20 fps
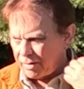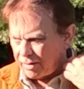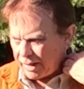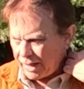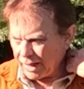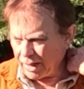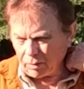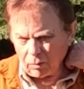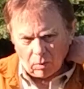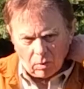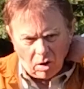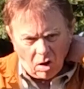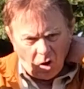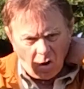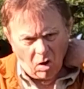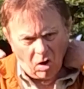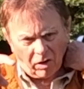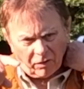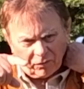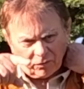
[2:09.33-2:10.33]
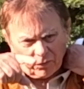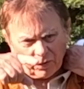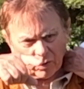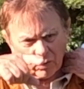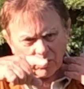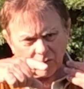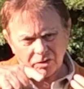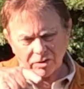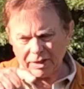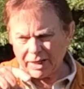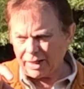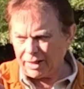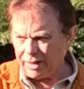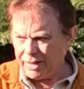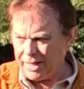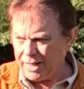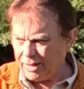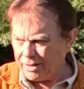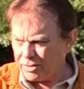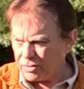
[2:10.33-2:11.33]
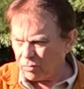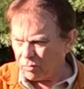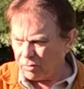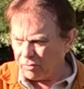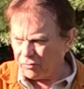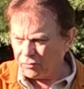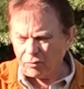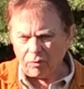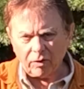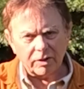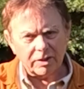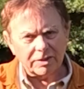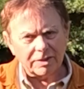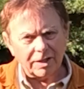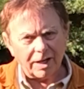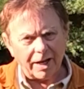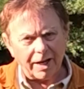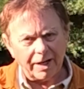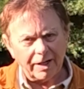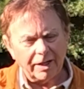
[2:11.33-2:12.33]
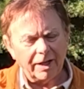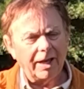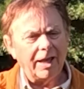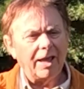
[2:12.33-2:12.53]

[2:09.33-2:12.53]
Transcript: and I'm going to hard focus that lens on the front sight,